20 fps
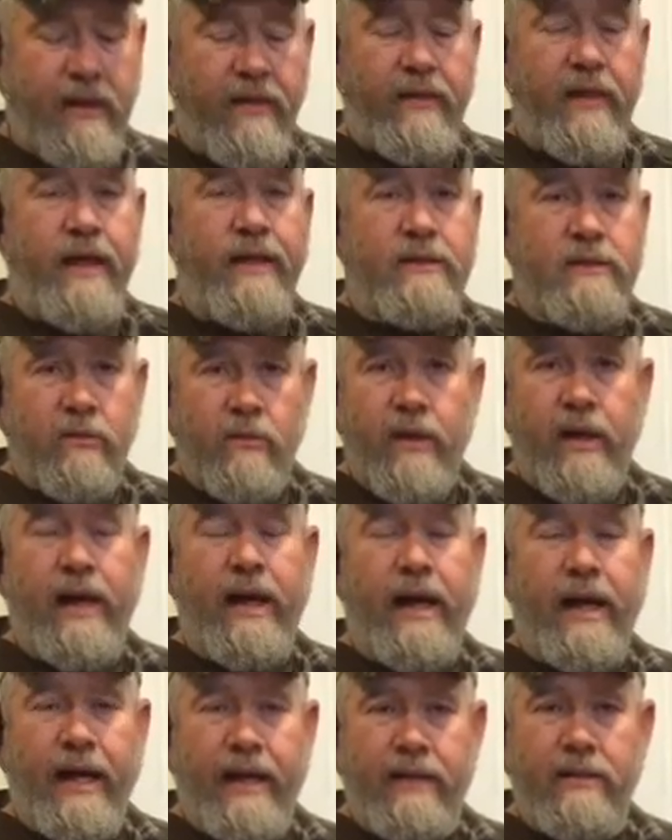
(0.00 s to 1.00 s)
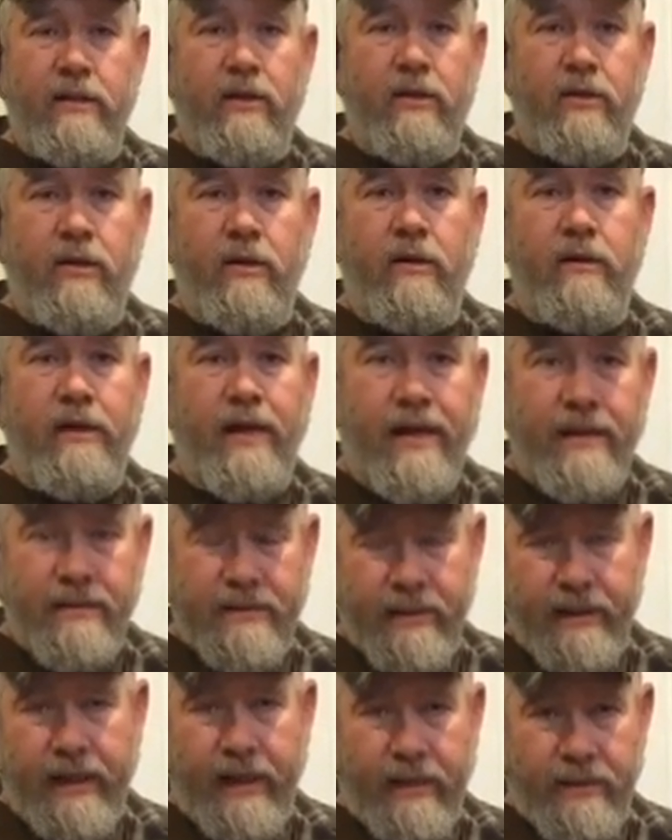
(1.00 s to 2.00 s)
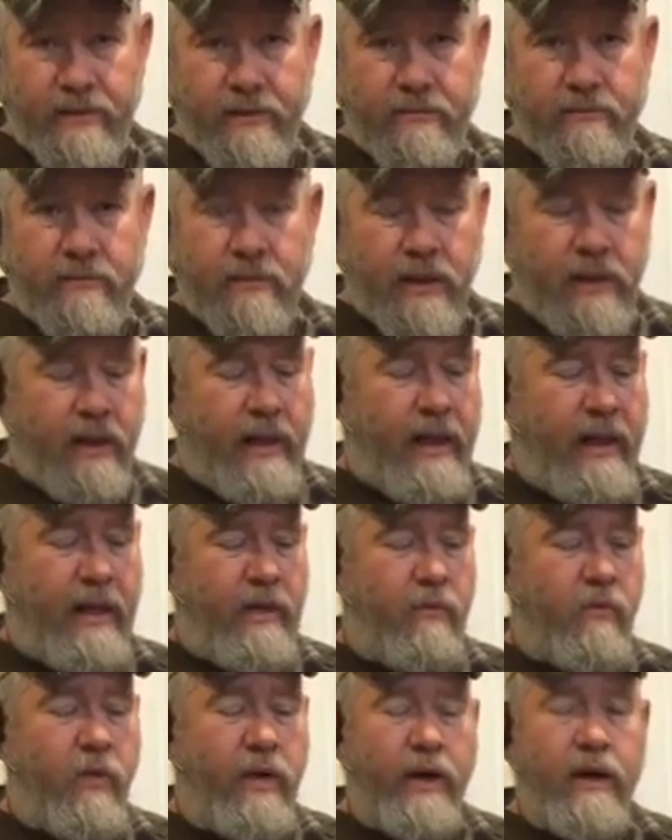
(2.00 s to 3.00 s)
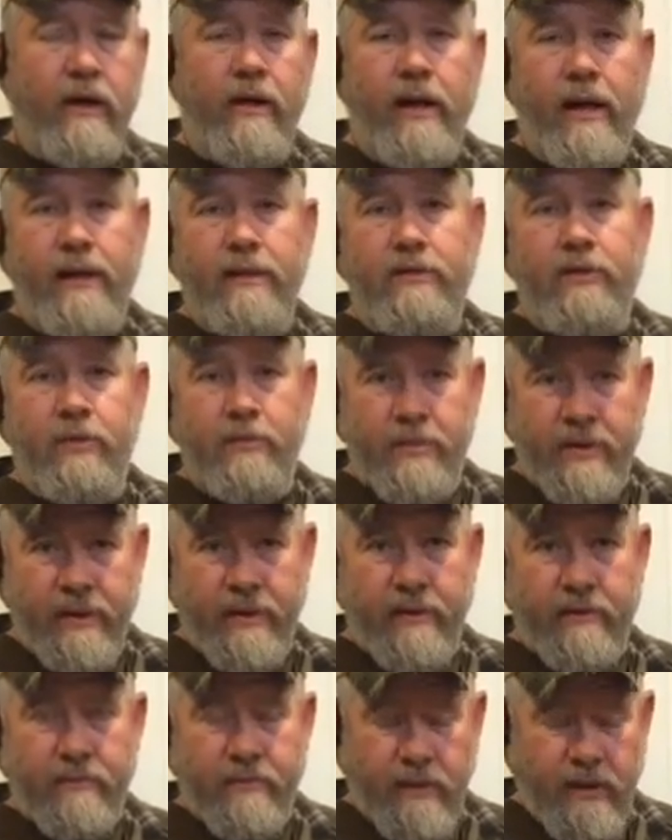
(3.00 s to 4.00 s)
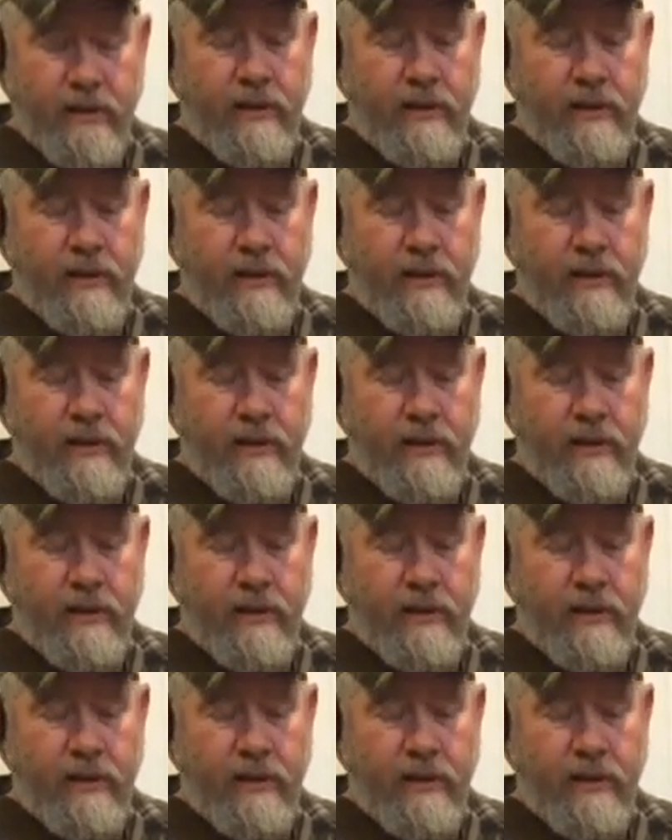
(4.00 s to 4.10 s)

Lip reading: That's why I had to learn not to catch them and where not to put them.